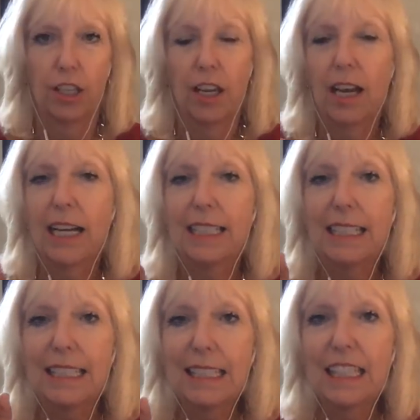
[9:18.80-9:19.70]
A
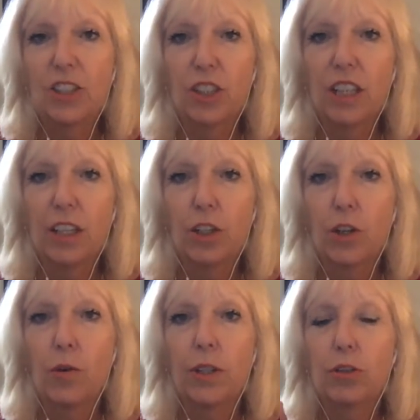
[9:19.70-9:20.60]
decision that you're
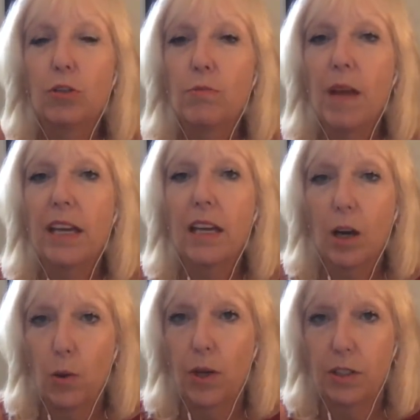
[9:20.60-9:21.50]
going to make a
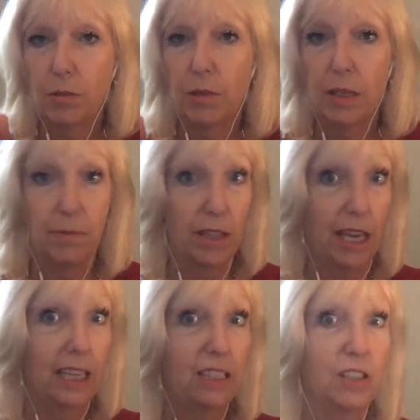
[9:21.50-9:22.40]
quantum leap.
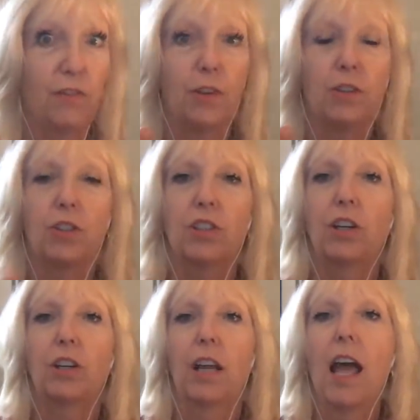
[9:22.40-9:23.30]
That is the first
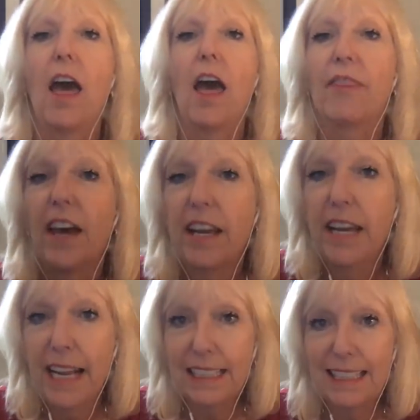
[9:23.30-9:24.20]
start. The
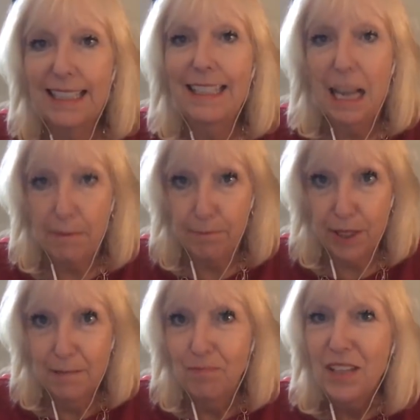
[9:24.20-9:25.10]
next step
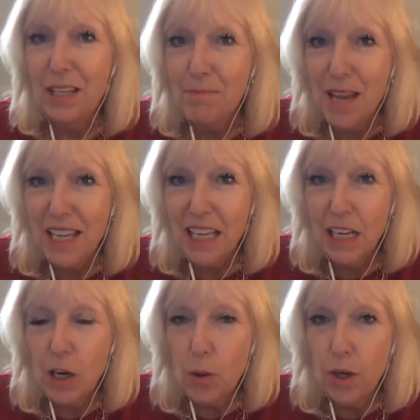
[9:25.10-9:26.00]
in making
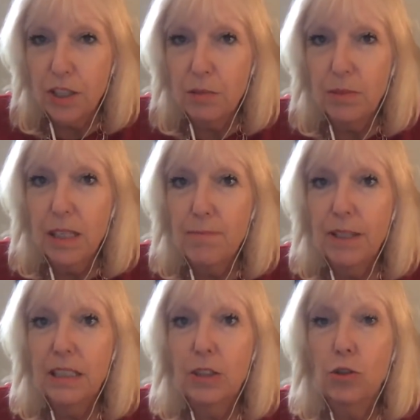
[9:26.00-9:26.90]
a quantum leap
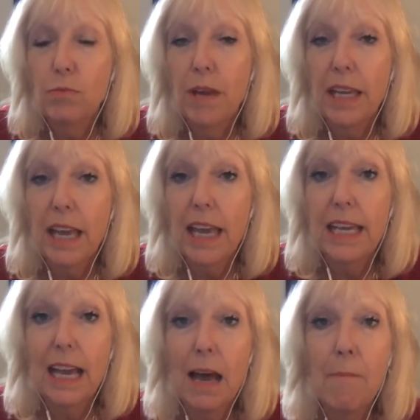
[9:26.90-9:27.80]
is to make a
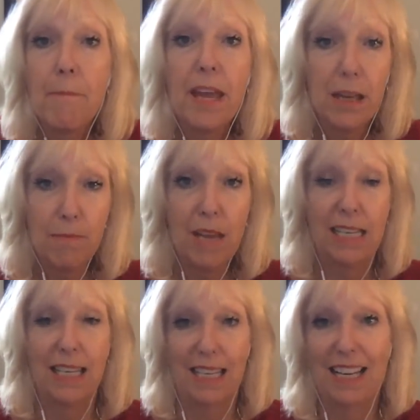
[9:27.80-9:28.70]

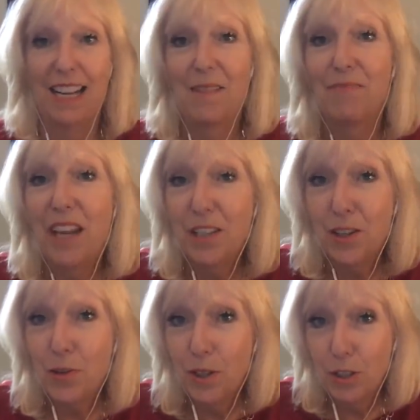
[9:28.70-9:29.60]
commitment that you're
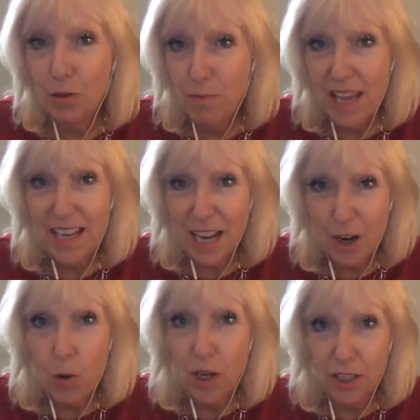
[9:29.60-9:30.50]
going to make a
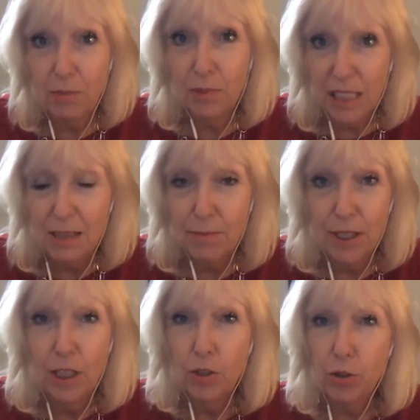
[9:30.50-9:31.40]
quantum leap.
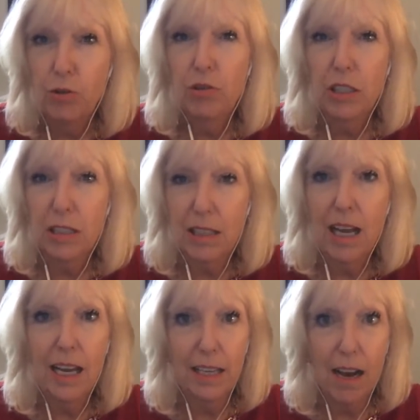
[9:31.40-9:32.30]
So you
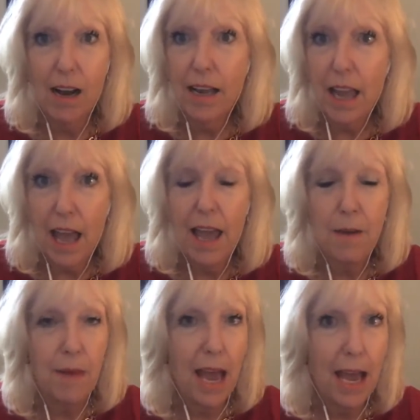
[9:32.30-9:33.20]
decide, I
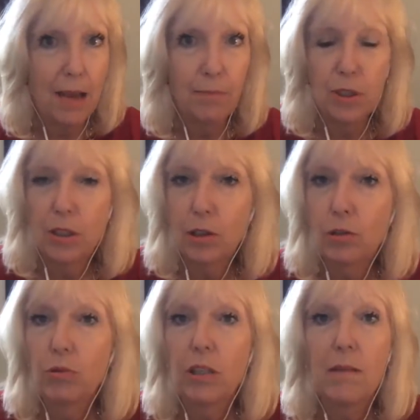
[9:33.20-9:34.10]
am
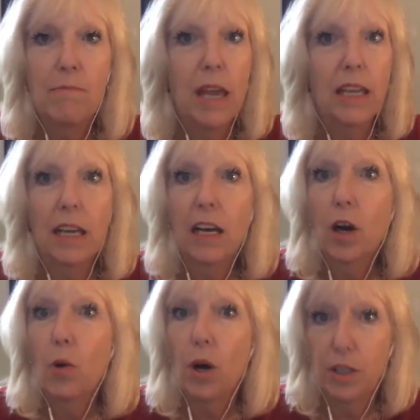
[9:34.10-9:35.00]
absolutely making a
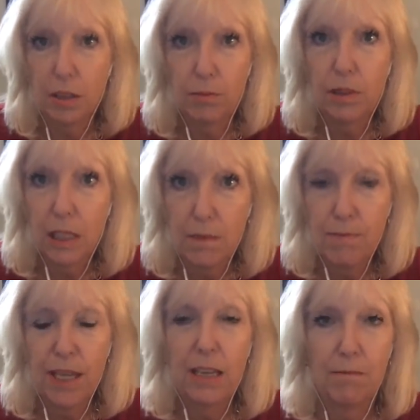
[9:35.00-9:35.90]
quantum leap
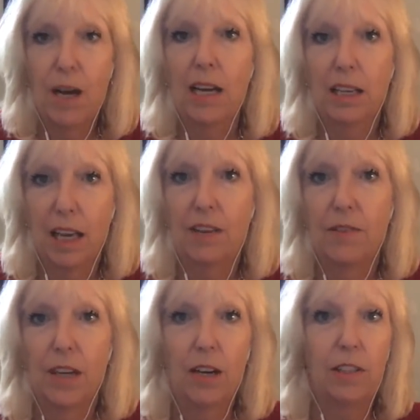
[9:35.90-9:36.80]
in my life.
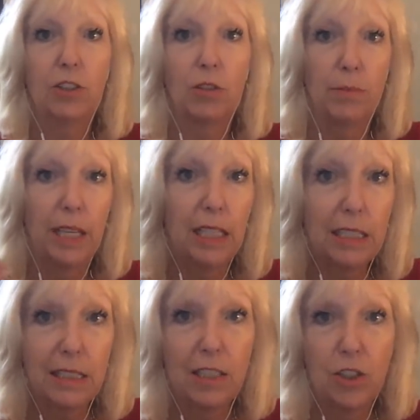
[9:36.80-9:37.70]
All right, so you made a
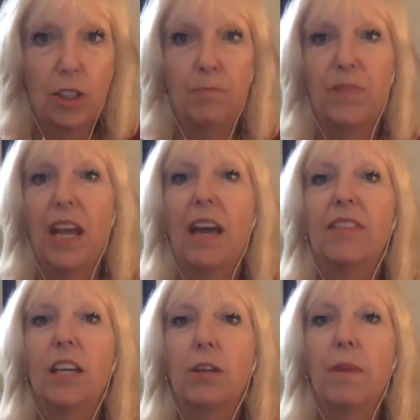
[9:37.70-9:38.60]
decision and
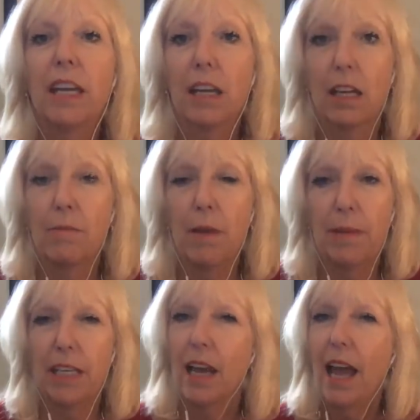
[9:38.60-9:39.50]
then you make a commitment.
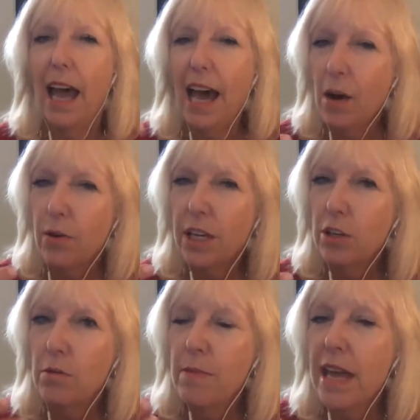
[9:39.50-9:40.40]
How can
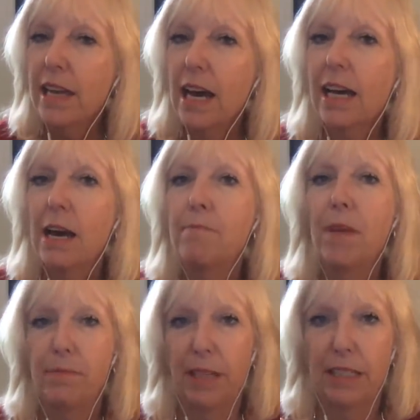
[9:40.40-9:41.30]
you make a commitment?